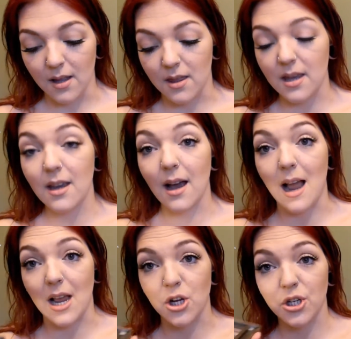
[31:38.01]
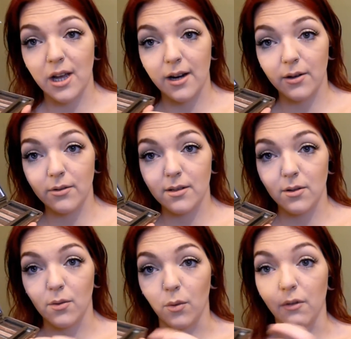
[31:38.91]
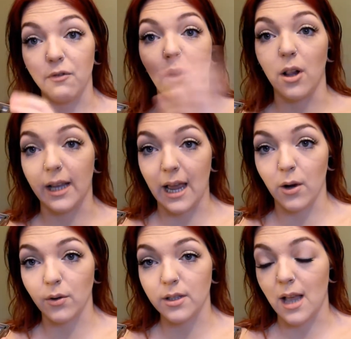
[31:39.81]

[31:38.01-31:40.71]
the eyeshadows were falling out.